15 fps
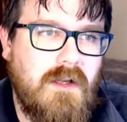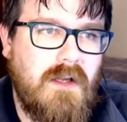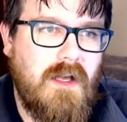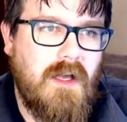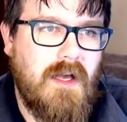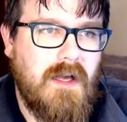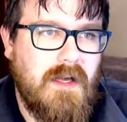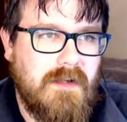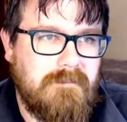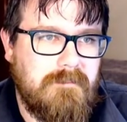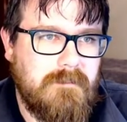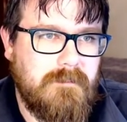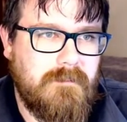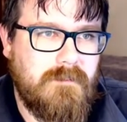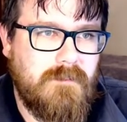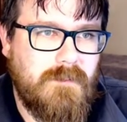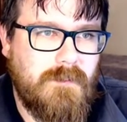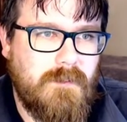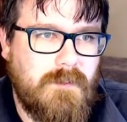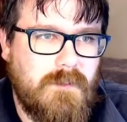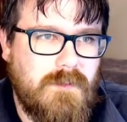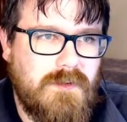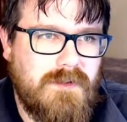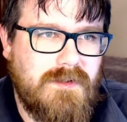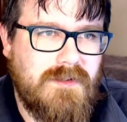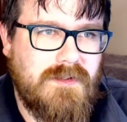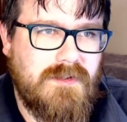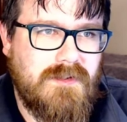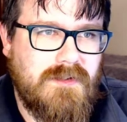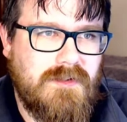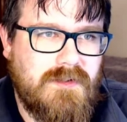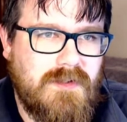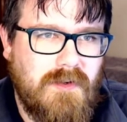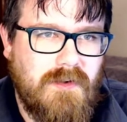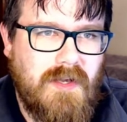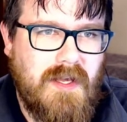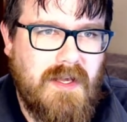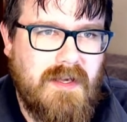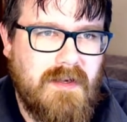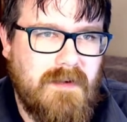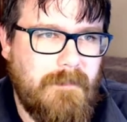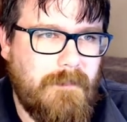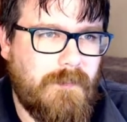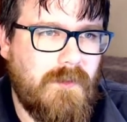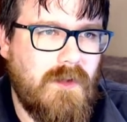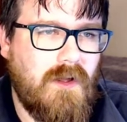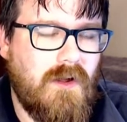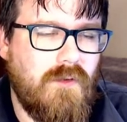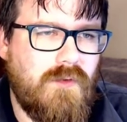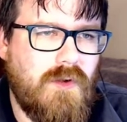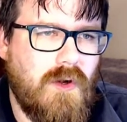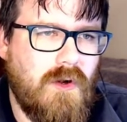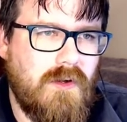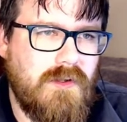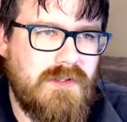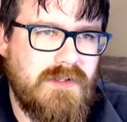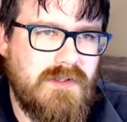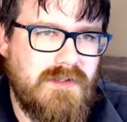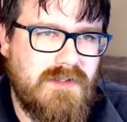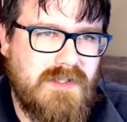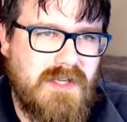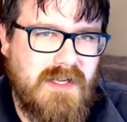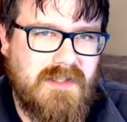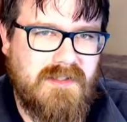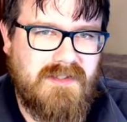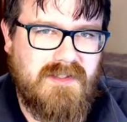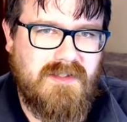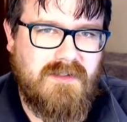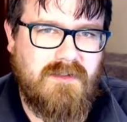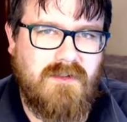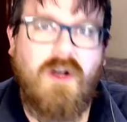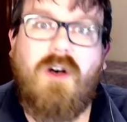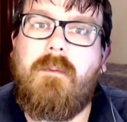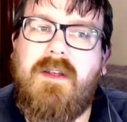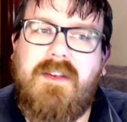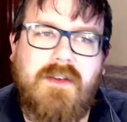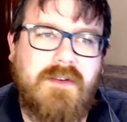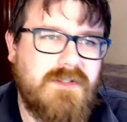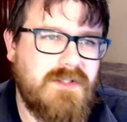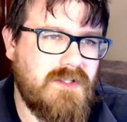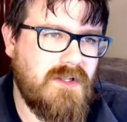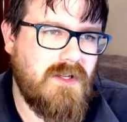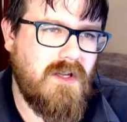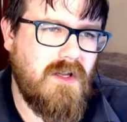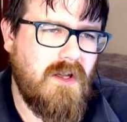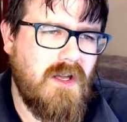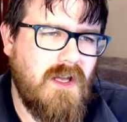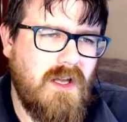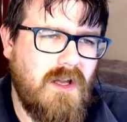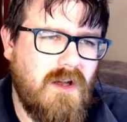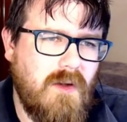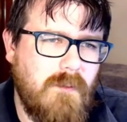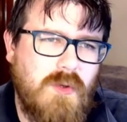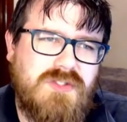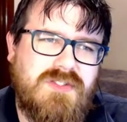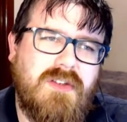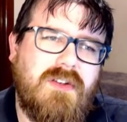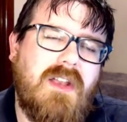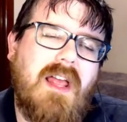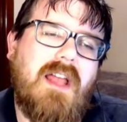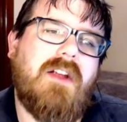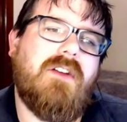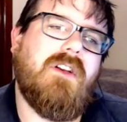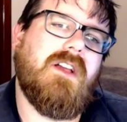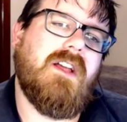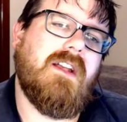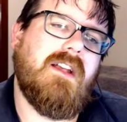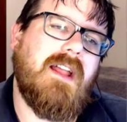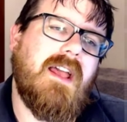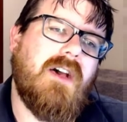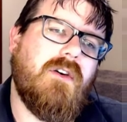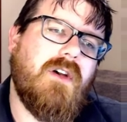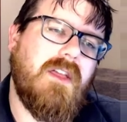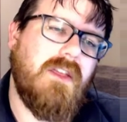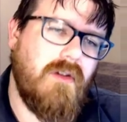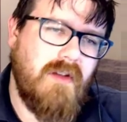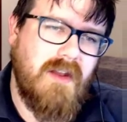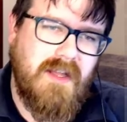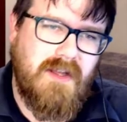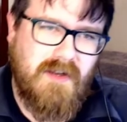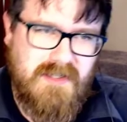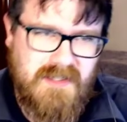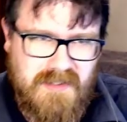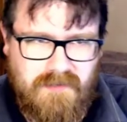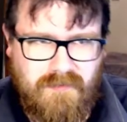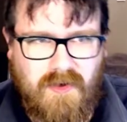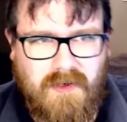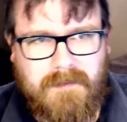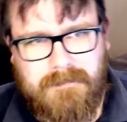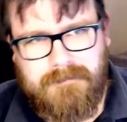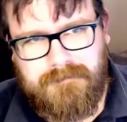Um, so here I've got text on my toast. I'm also layering in now a unique identifier.